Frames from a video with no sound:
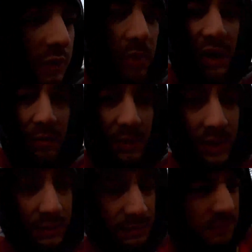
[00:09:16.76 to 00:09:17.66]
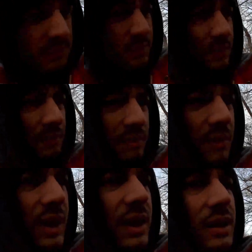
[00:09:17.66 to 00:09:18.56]
of pavement
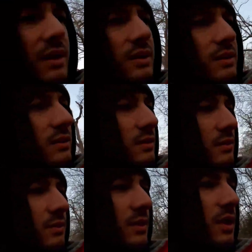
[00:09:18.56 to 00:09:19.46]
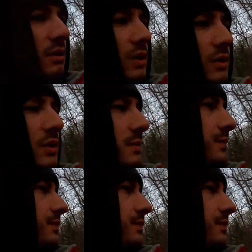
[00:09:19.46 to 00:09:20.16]
and dirt roads,